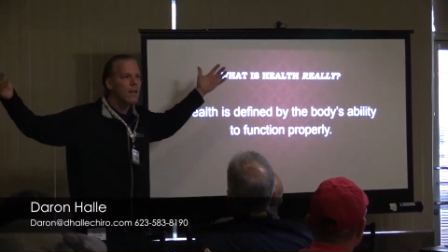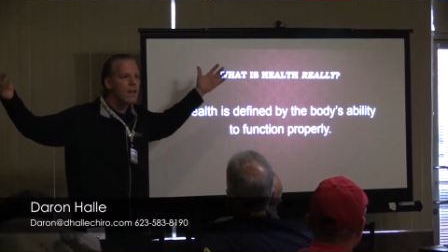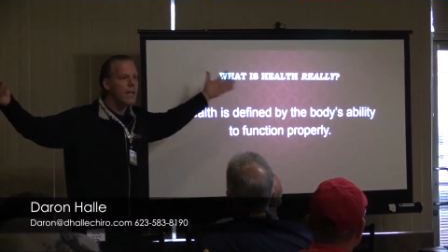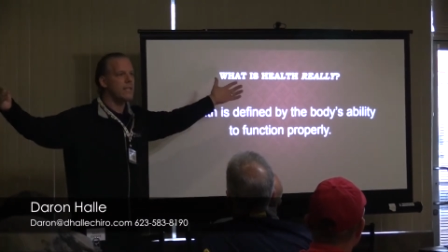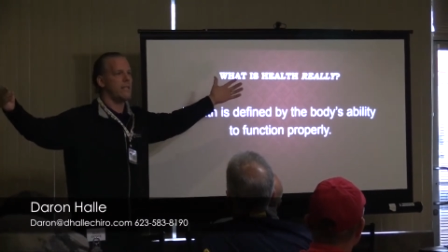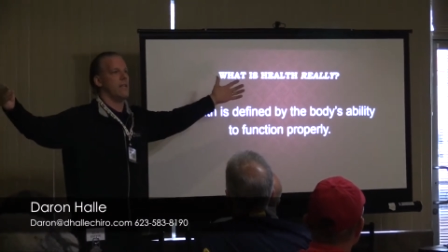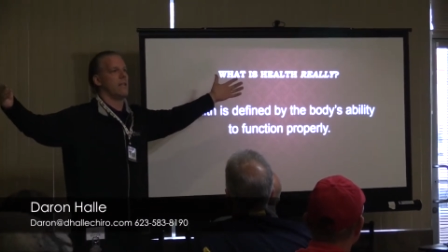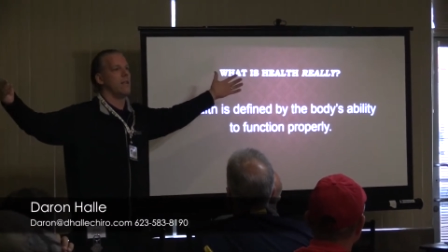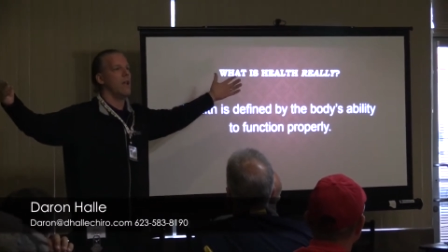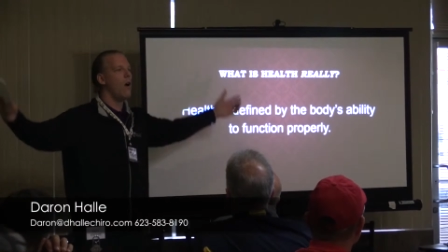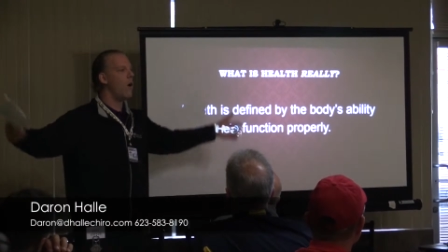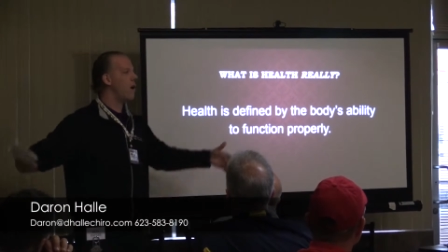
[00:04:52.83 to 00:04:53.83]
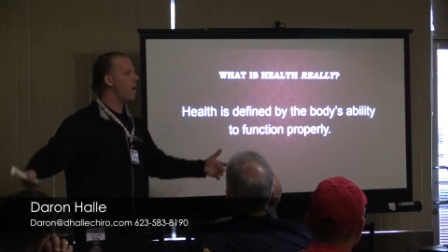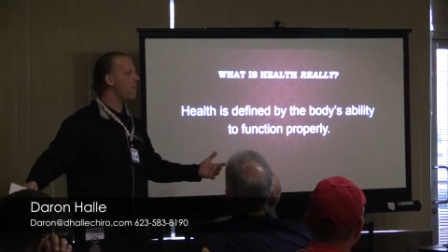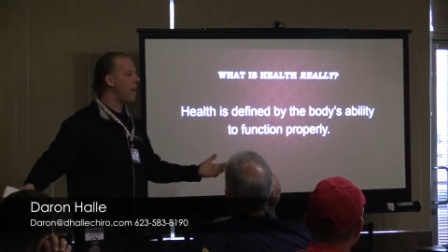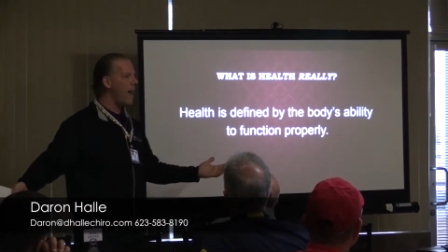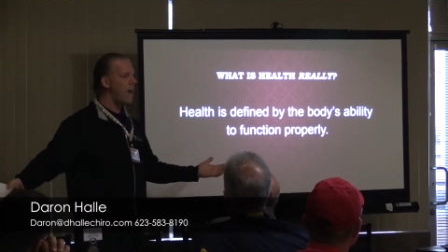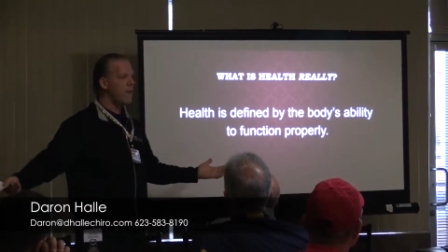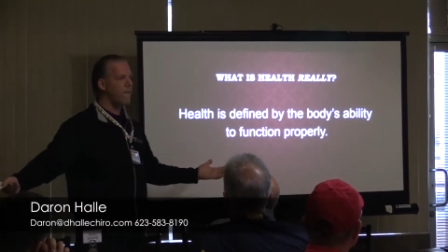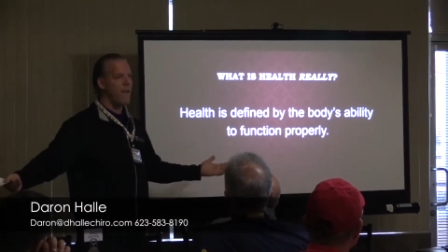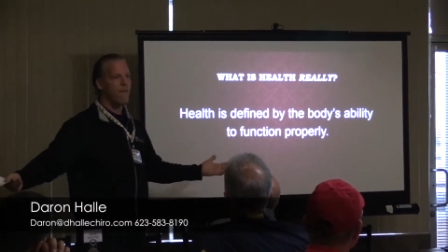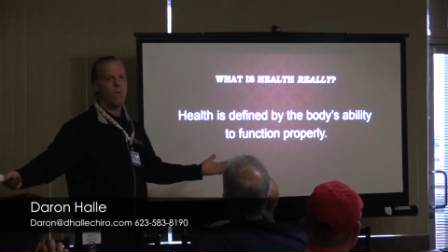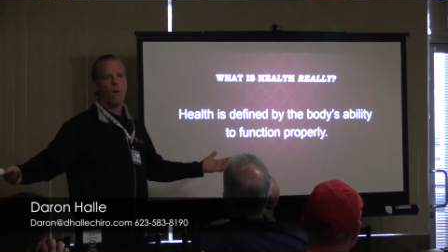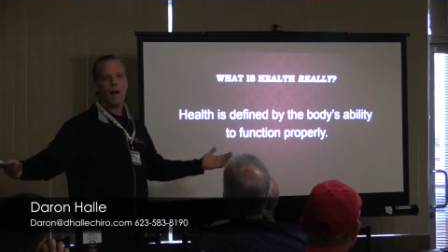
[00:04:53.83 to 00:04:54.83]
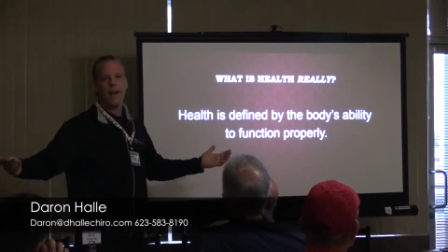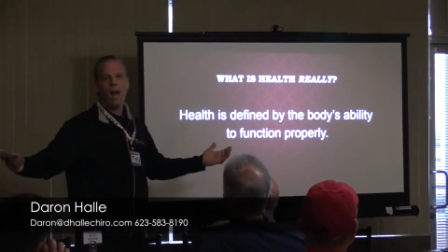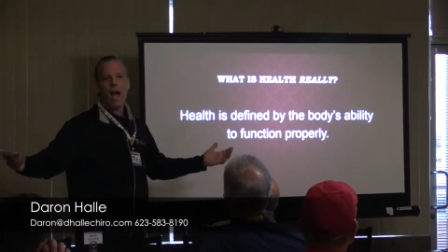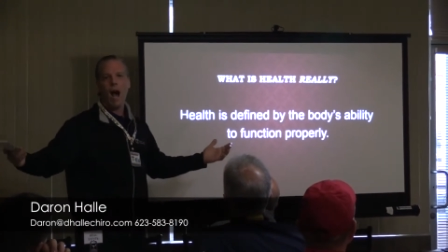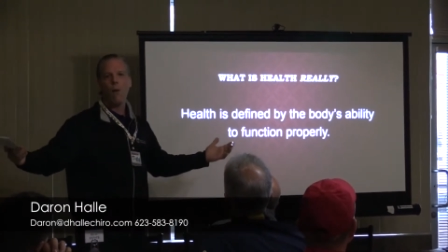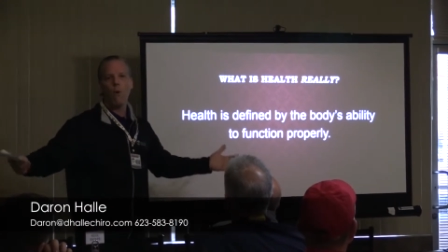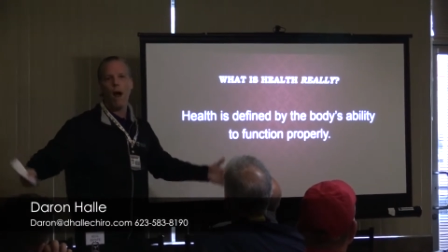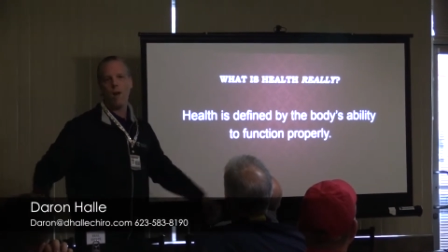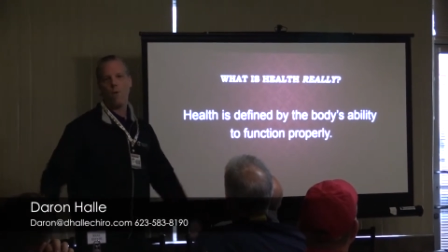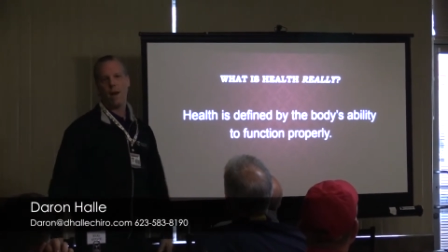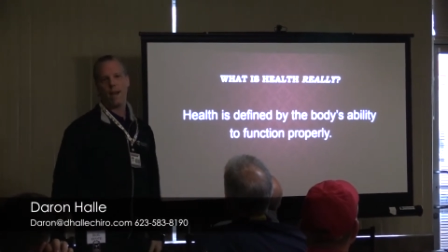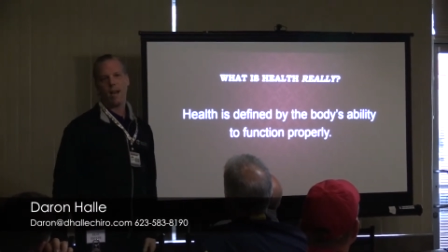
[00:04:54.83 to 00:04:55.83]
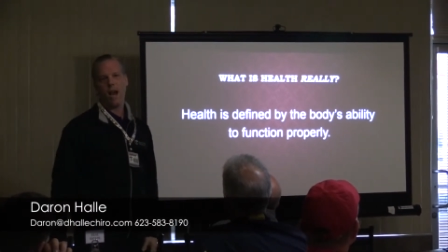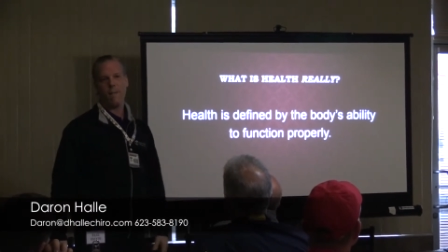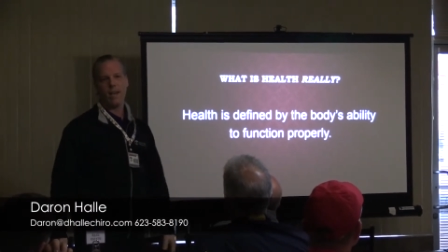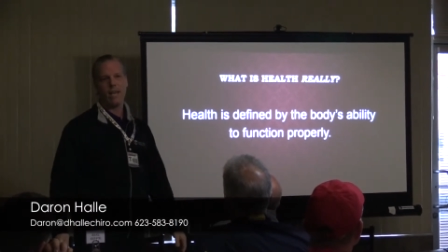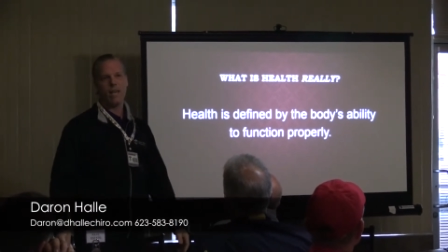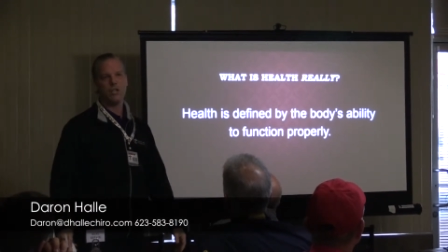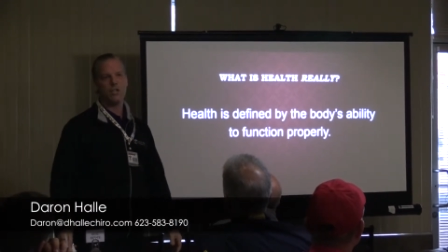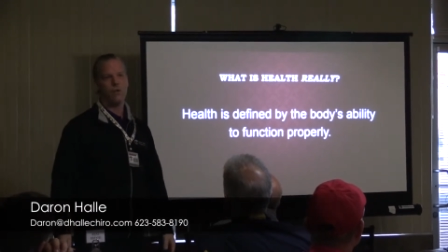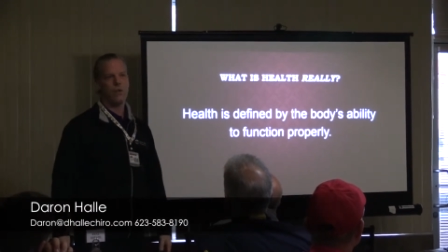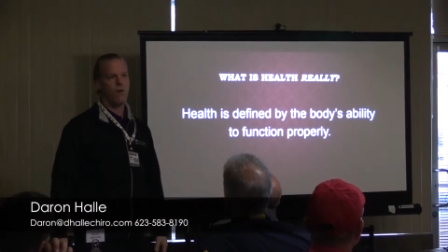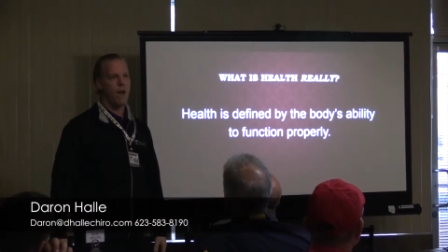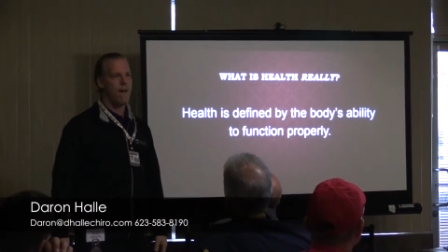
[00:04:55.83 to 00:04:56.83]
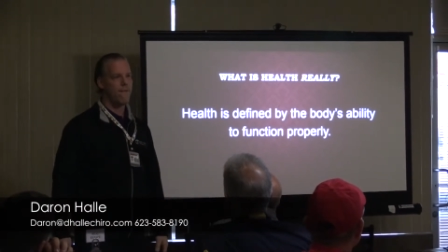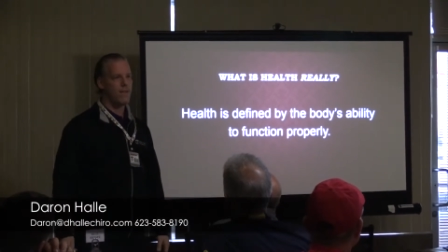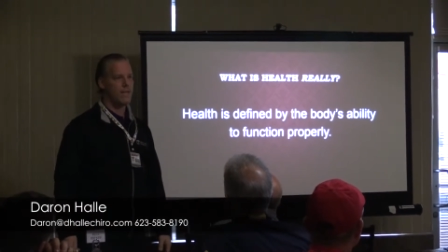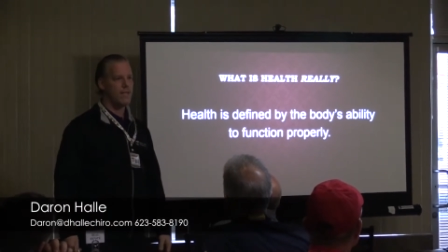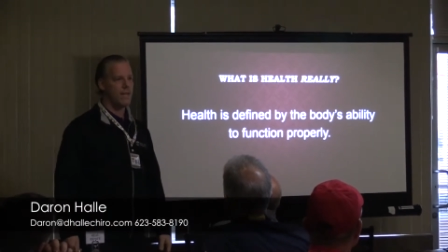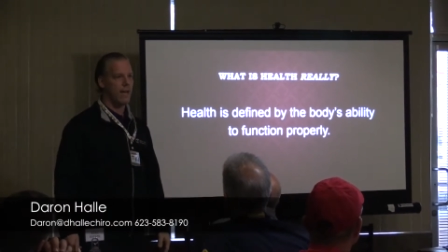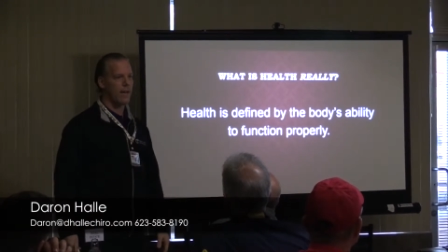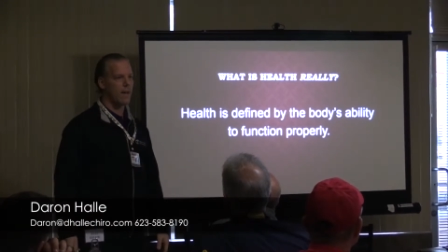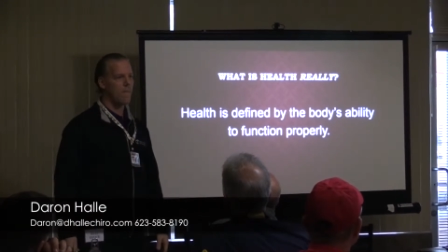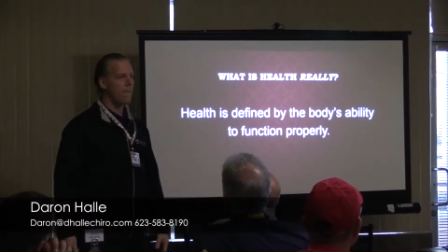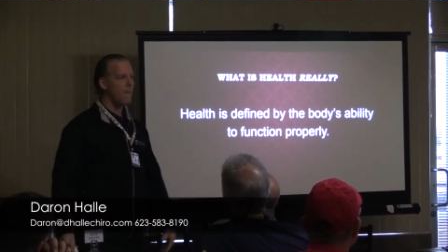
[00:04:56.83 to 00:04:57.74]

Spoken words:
Listen, or my other favorite one, I don't want to come in and get you in your office sick.